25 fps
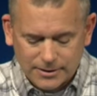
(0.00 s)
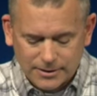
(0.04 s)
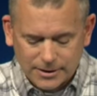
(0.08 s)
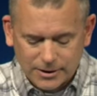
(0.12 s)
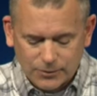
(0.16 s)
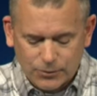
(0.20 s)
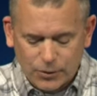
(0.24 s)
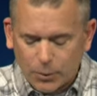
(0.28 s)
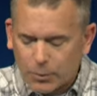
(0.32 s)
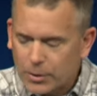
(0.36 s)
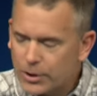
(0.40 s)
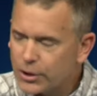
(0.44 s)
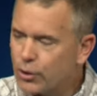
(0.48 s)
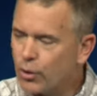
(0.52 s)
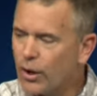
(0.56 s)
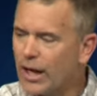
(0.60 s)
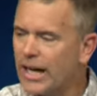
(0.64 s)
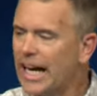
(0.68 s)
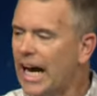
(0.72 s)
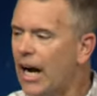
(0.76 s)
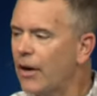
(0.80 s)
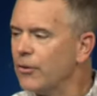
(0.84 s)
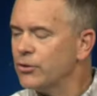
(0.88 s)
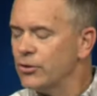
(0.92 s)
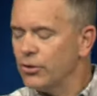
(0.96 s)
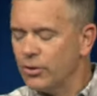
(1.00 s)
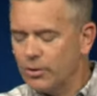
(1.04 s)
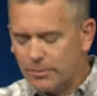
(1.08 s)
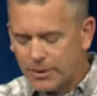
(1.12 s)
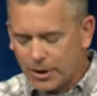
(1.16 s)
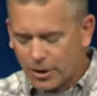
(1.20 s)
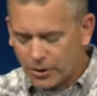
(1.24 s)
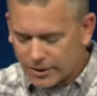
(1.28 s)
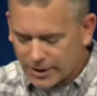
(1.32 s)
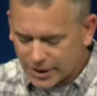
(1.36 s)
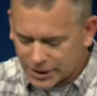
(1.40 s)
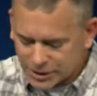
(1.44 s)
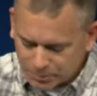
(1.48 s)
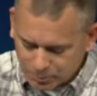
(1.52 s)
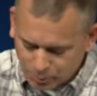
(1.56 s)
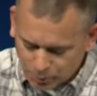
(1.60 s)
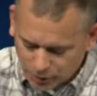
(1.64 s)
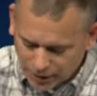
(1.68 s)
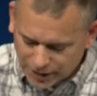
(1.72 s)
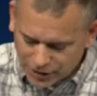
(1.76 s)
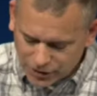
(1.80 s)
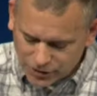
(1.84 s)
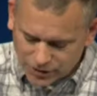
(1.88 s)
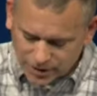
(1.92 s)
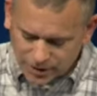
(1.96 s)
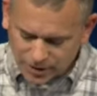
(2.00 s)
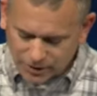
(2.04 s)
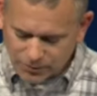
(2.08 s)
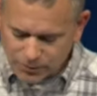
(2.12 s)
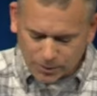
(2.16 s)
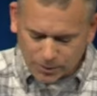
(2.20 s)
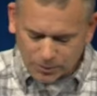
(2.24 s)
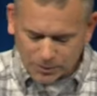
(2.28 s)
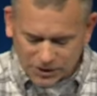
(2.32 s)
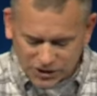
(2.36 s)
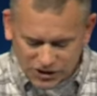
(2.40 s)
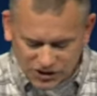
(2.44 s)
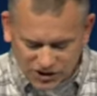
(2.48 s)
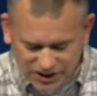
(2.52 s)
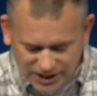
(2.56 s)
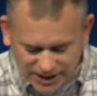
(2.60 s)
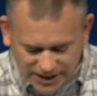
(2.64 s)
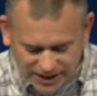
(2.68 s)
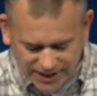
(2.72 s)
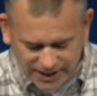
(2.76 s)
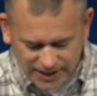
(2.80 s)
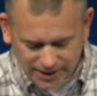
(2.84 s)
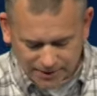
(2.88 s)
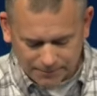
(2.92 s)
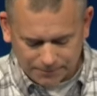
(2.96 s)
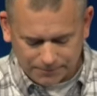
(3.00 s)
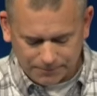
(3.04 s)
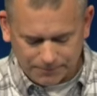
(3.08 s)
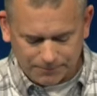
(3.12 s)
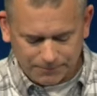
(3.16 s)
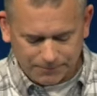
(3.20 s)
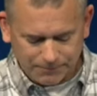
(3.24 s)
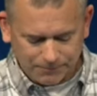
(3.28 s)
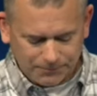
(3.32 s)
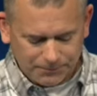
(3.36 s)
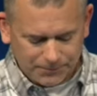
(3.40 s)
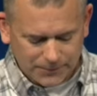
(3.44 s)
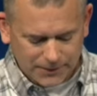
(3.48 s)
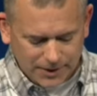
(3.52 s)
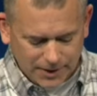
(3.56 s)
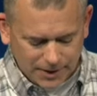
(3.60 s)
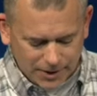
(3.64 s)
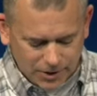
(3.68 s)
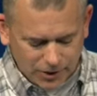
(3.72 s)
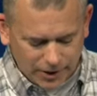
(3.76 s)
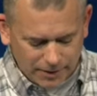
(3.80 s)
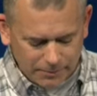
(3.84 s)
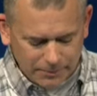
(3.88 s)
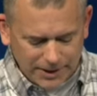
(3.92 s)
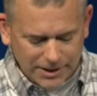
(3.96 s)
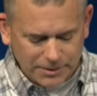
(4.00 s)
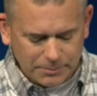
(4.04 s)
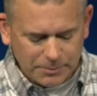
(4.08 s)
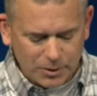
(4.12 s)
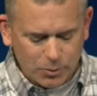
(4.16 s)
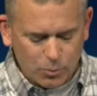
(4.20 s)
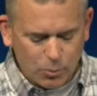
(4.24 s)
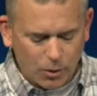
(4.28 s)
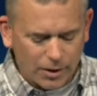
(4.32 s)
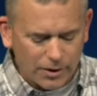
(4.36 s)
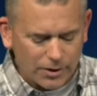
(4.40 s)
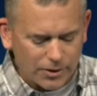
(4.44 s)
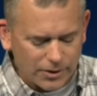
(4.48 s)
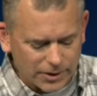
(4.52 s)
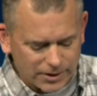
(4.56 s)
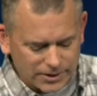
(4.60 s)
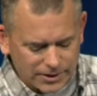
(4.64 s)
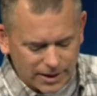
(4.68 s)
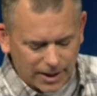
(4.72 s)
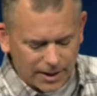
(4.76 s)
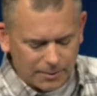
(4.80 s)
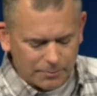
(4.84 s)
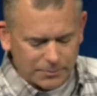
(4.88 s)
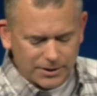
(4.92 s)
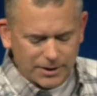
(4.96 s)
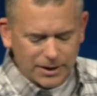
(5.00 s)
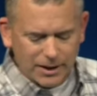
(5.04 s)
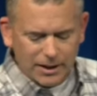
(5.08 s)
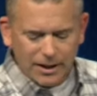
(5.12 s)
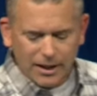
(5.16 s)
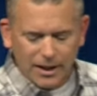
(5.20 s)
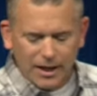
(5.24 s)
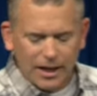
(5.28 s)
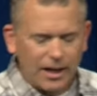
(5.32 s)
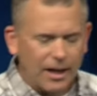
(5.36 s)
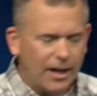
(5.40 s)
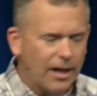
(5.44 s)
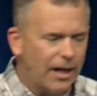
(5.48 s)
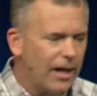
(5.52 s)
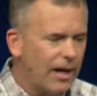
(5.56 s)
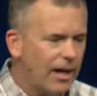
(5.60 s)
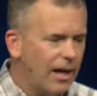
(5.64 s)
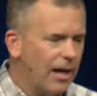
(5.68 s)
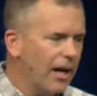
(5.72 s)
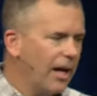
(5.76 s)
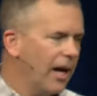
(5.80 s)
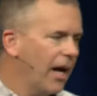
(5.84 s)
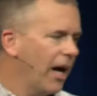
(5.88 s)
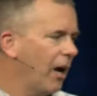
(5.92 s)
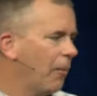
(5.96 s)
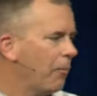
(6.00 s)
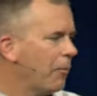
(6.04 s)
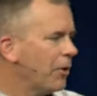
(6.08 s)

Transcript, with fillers: If we would cry out to Him in our desperation and would seek Him. You know, it makes me wonder at times how